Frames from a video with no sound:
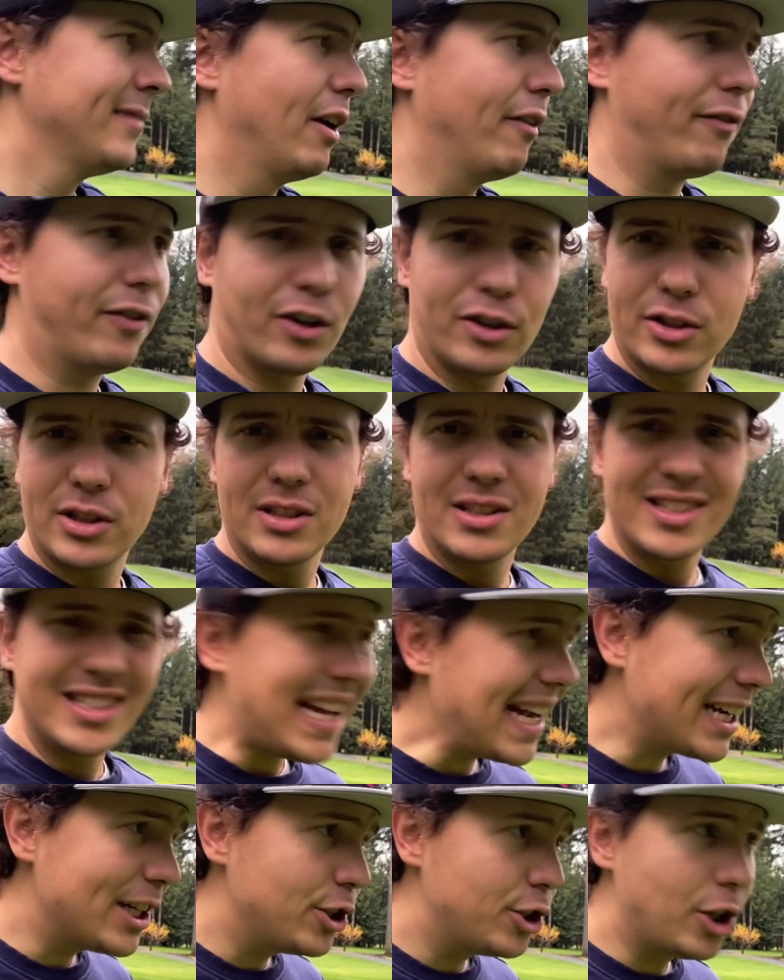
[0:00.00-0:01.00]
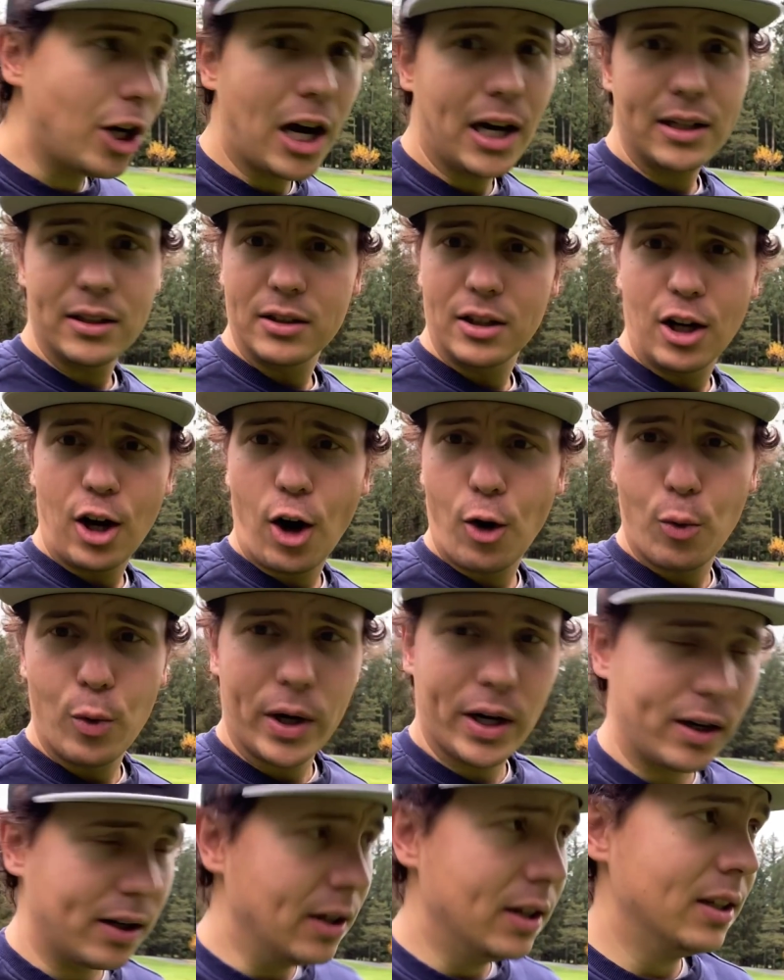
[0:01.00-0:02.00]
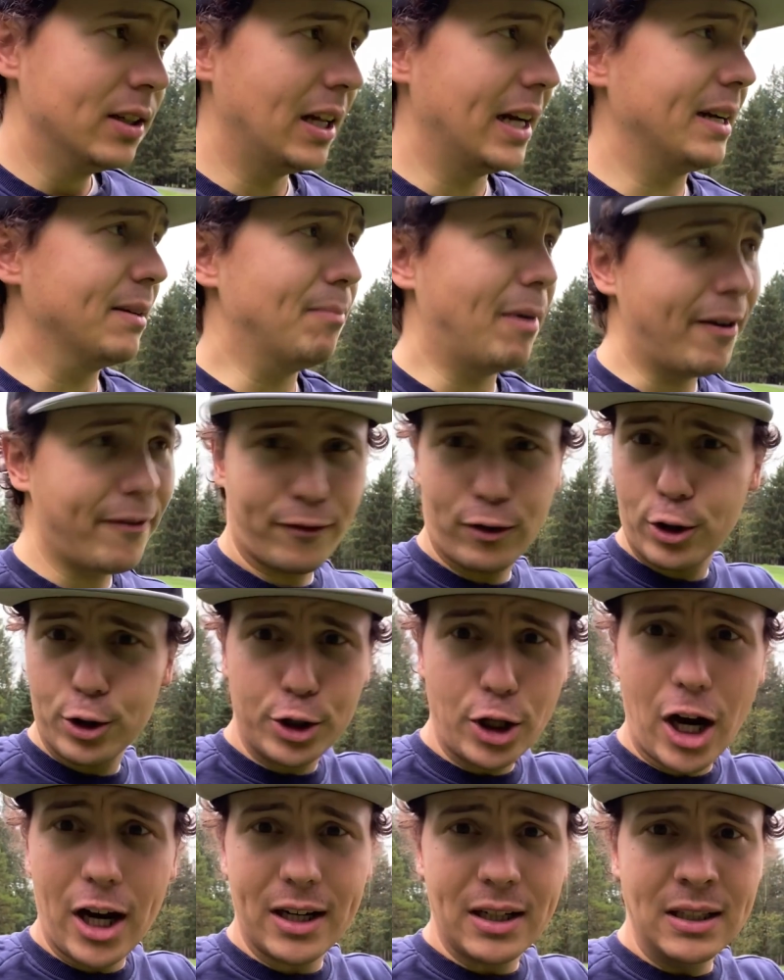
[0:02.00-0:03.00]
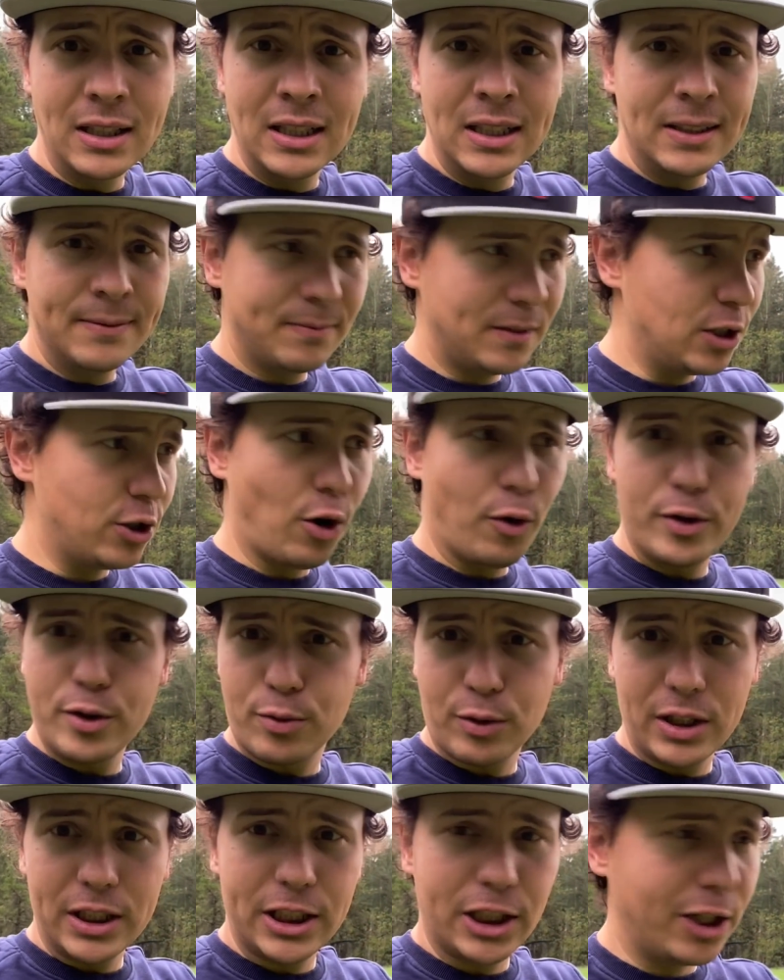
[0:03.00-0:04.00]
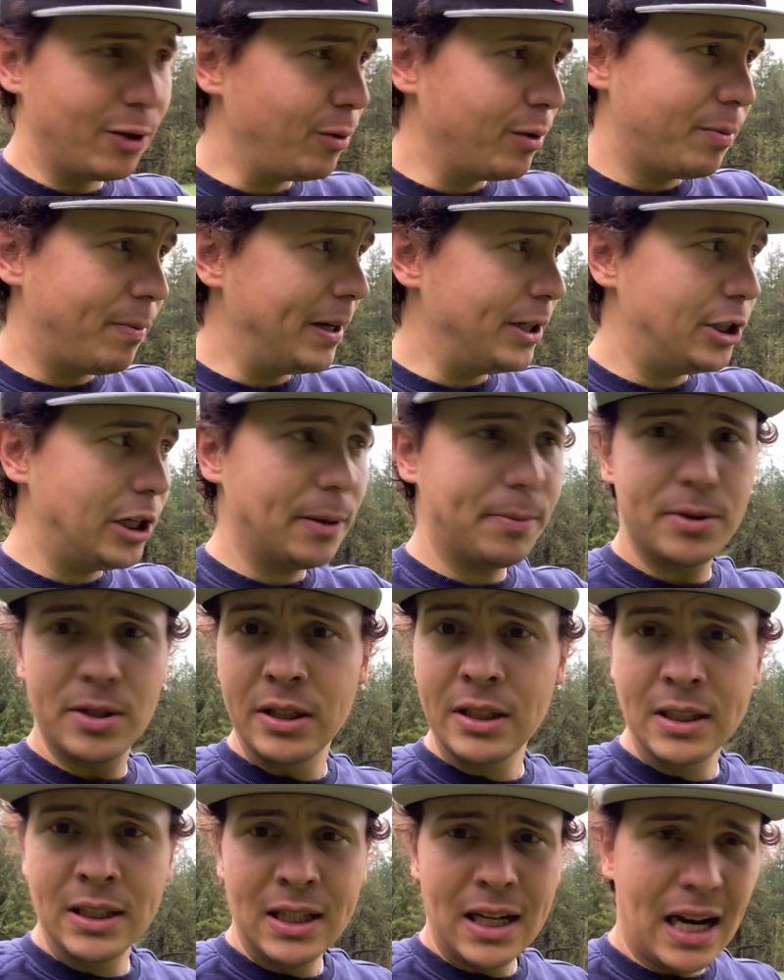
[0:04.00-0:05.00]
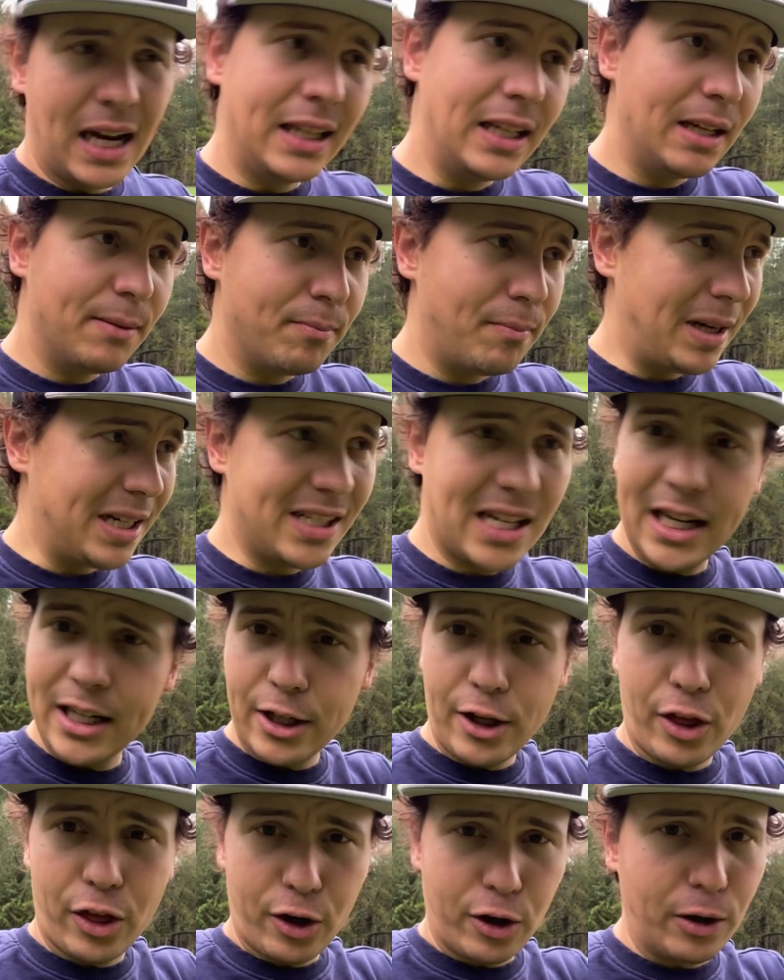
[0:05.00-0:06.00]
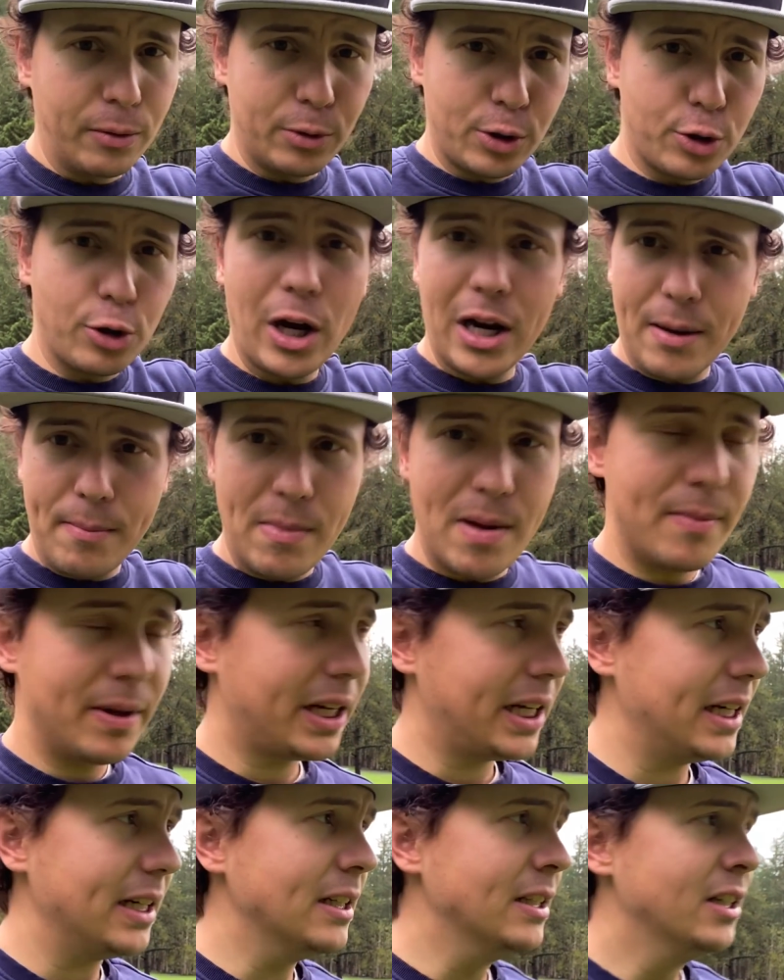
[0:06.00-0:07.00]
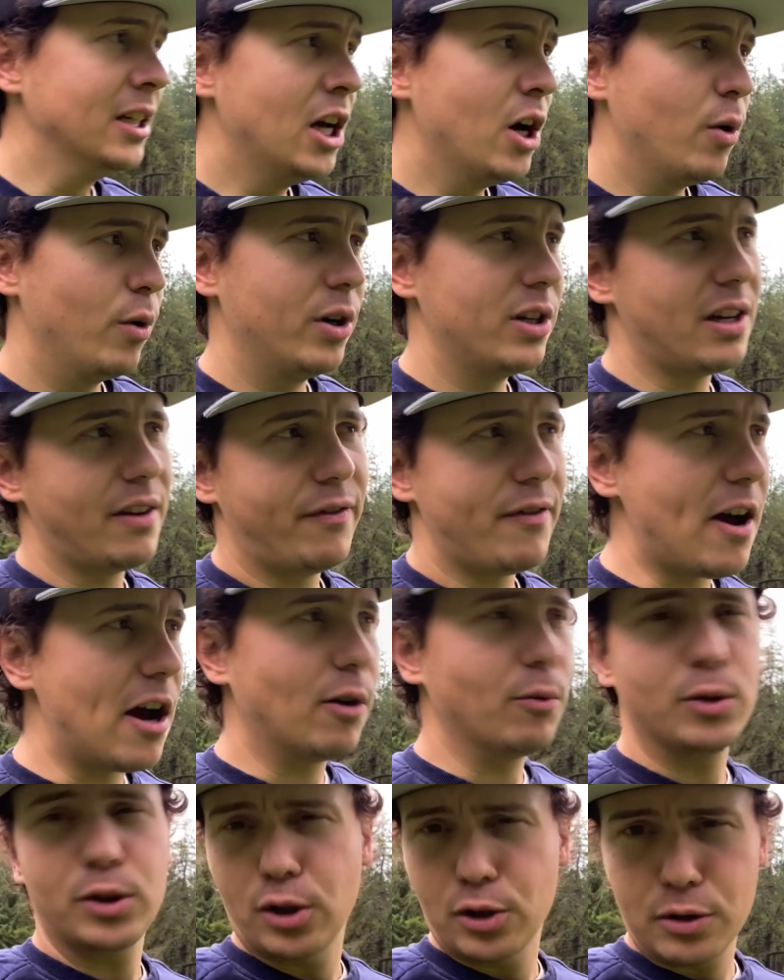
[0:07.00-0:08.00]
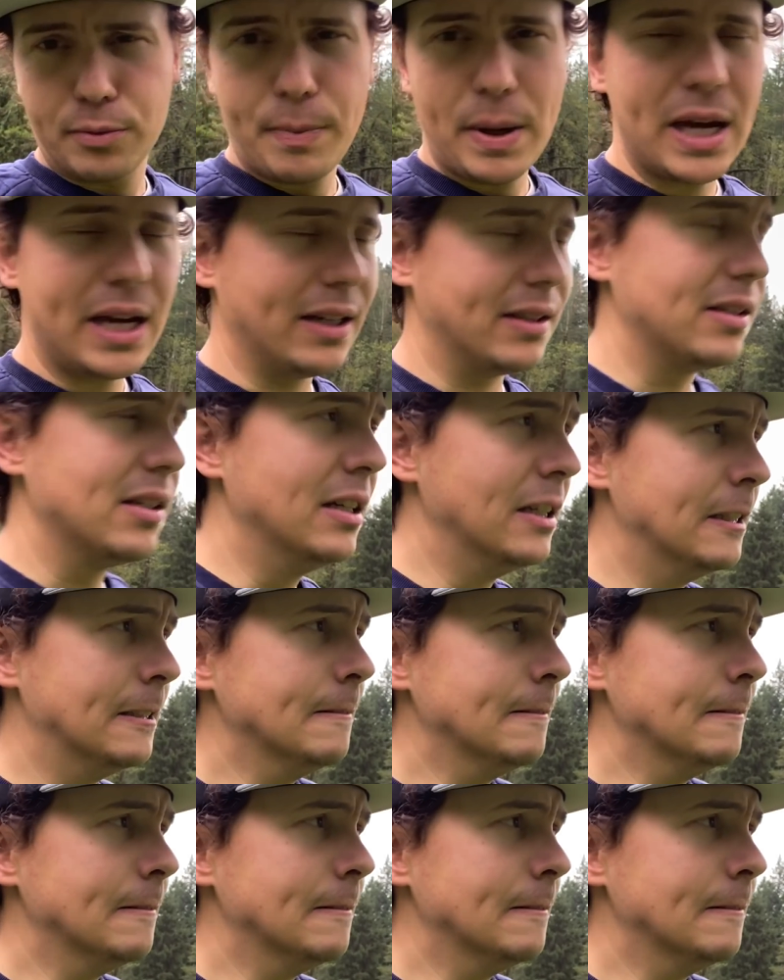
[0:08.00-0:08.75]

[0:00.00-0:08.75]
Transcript: first and second shot are where like my first shot is always really good with my chips. And then my second and third, I'm just trying to mimic it. Whereas I found with those pings,